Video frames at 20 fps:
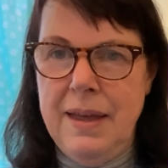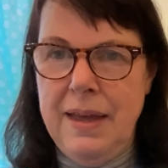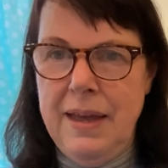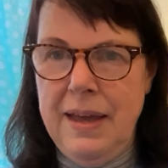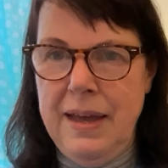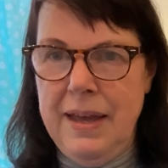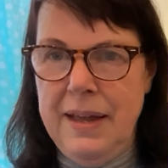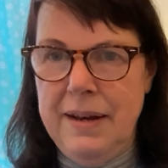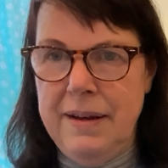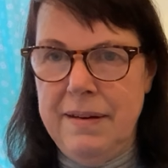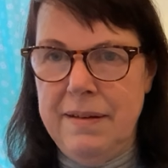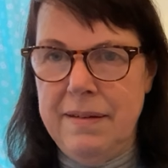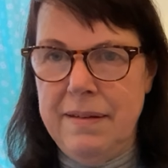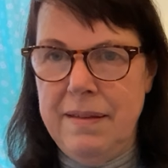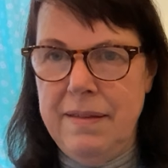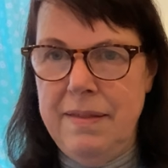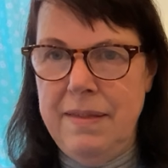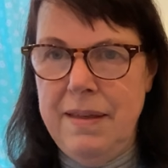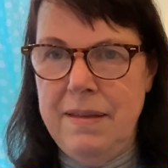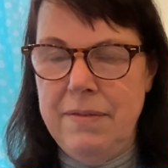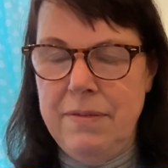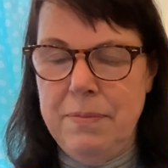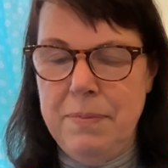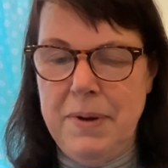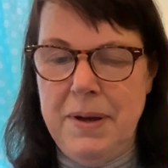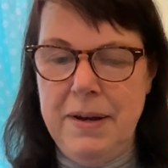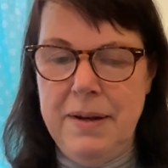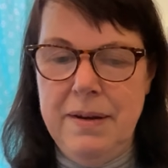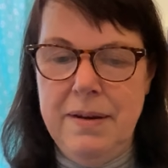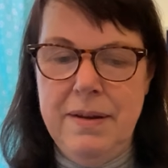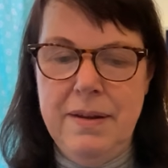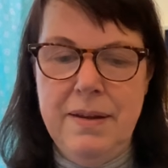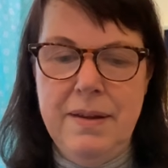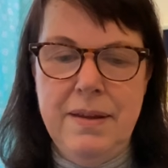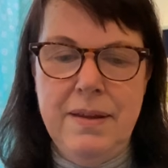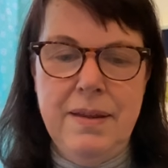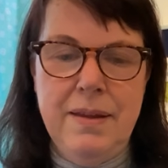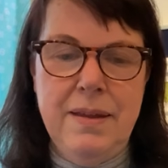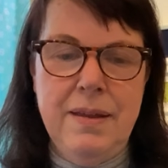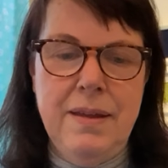and this one
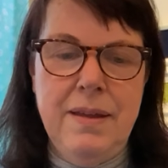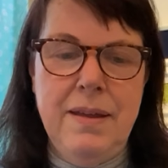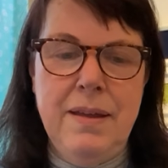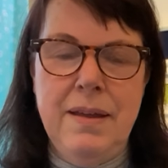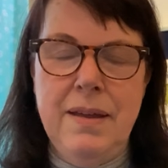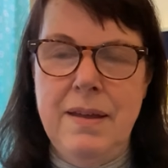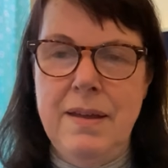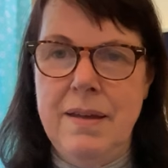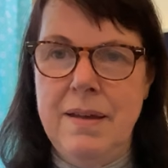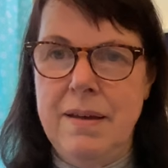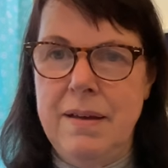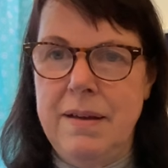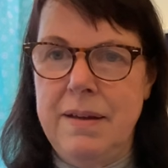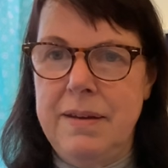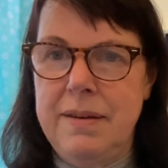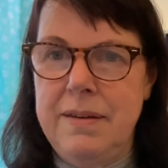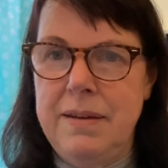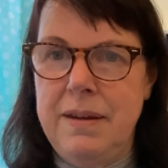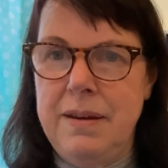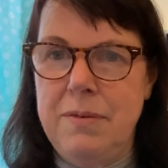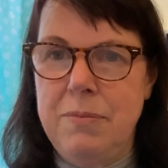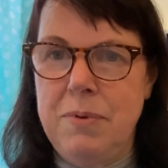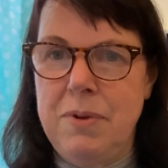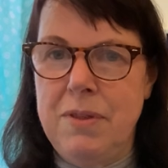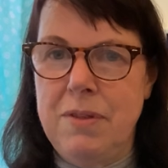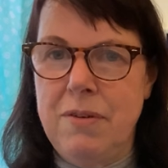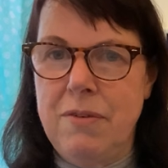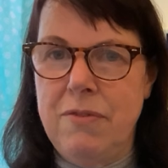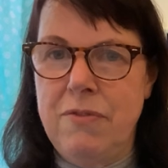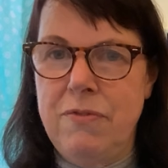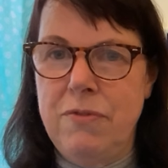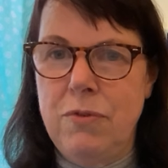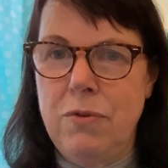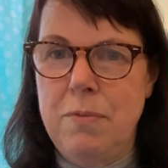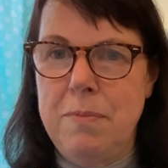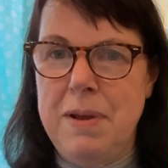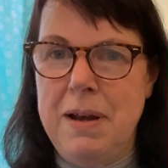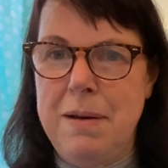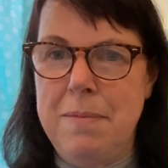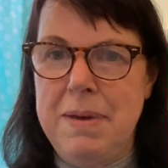I did with a
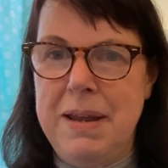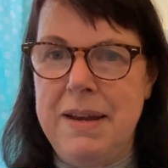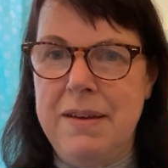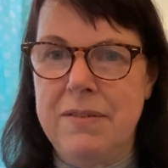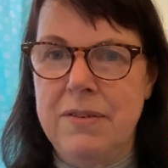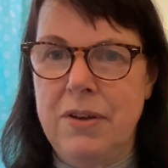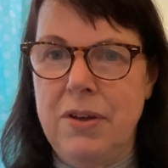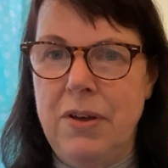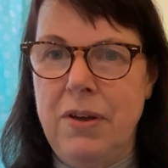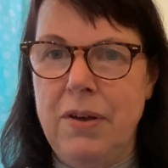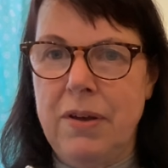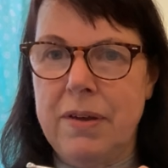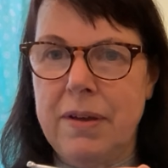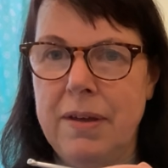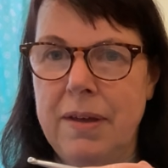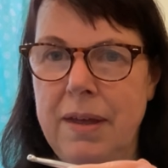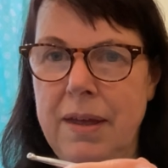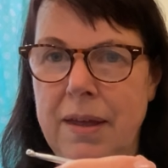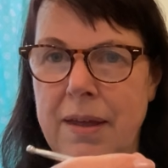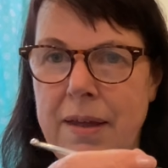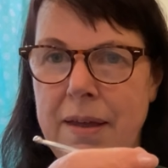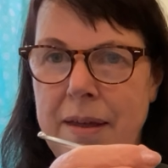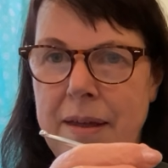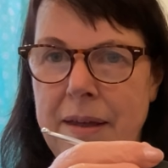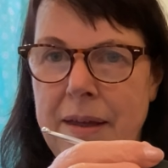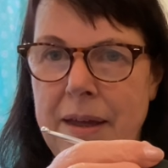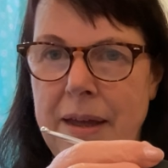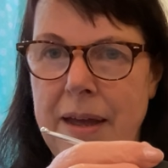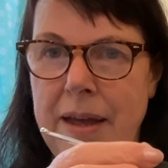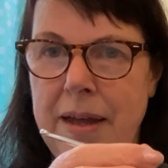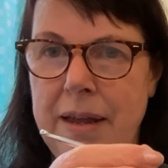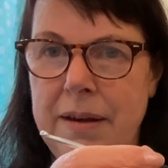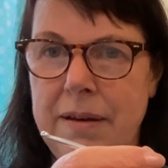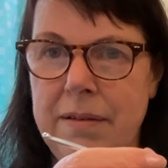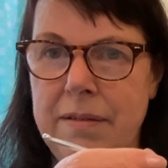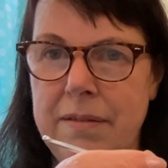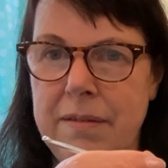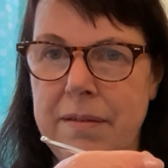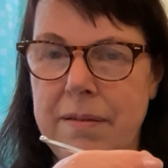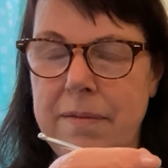4mm hook.
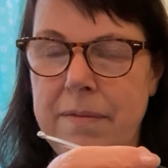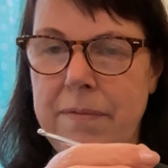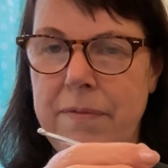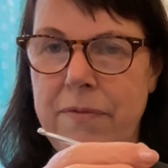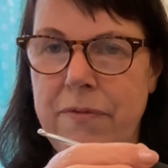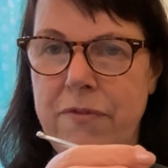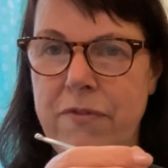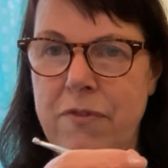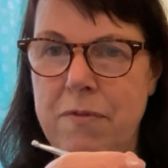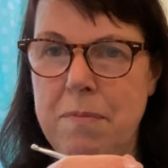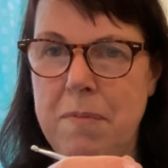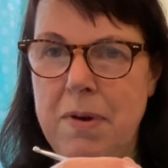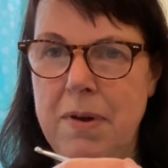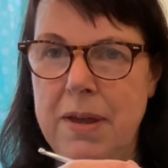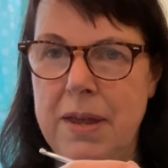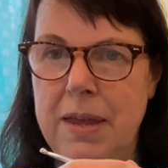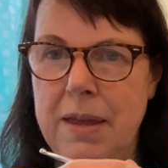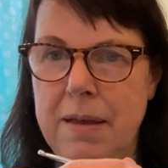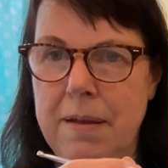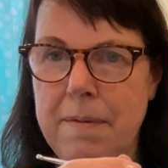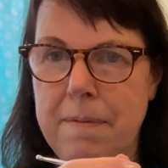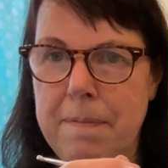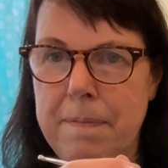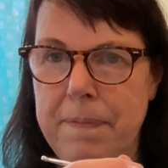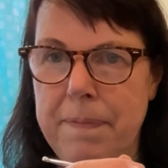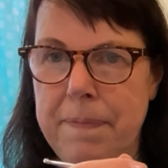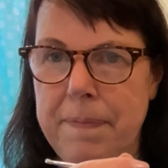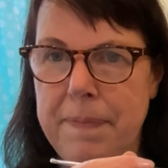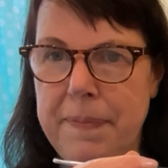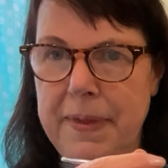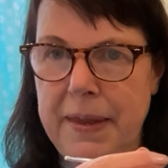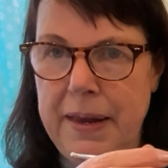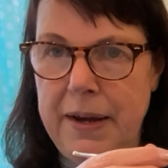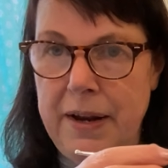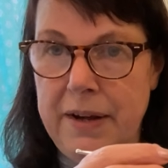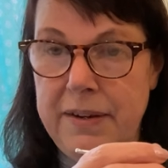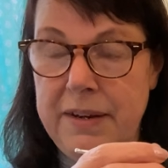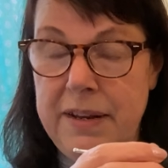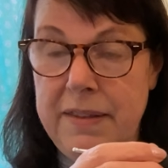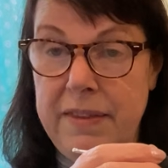And
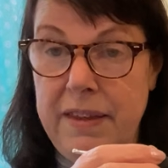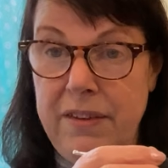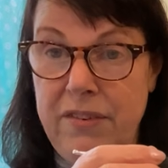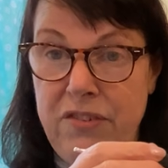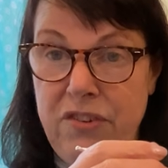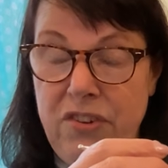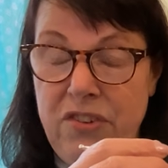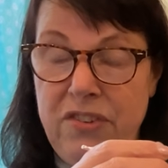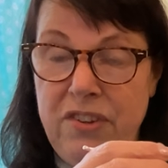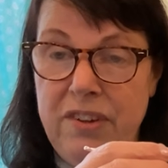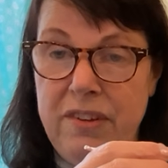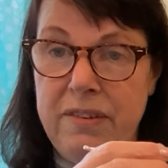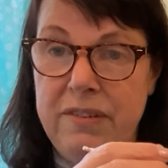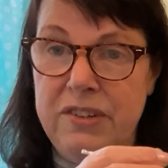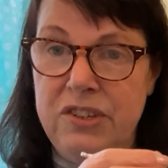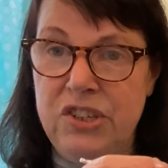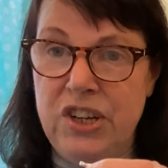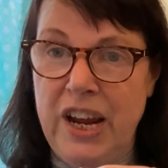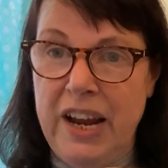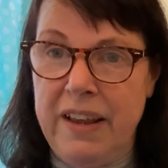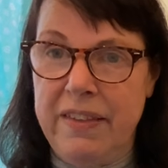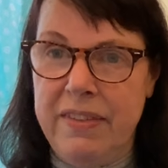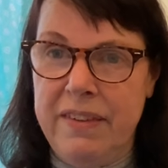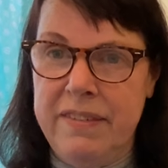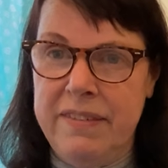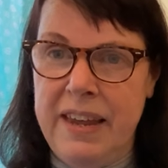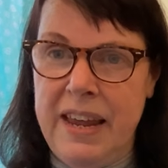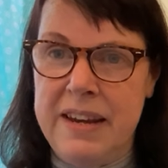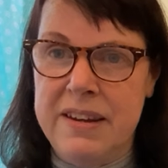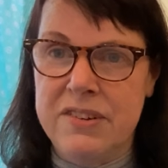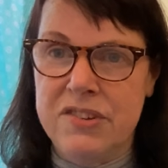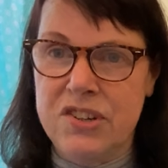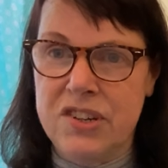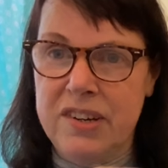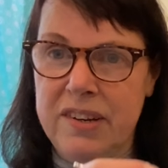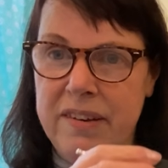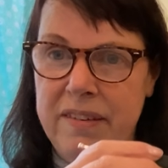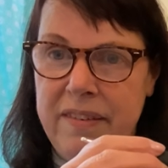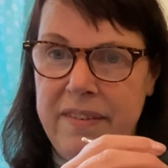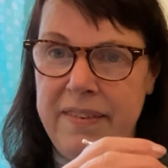I did this just to check the
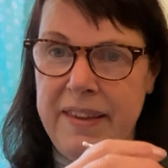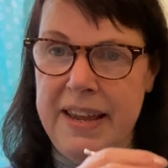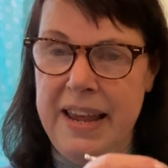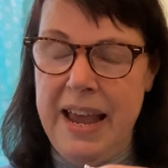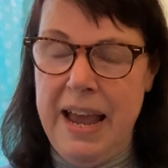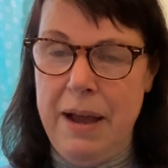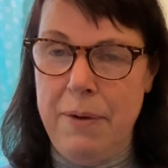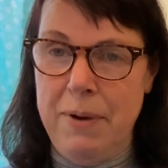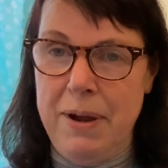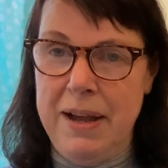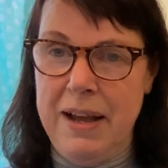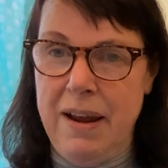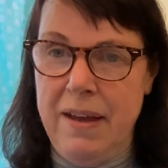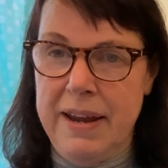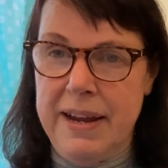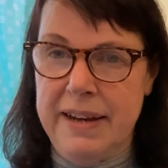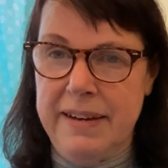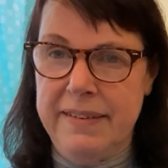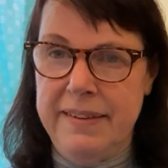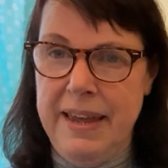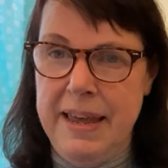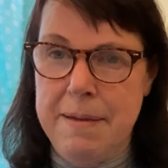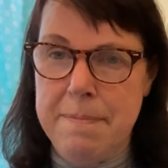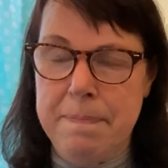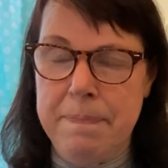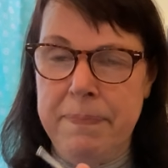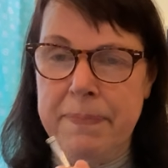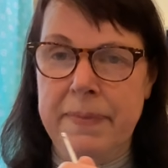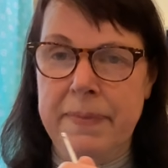tension and see how I liked it.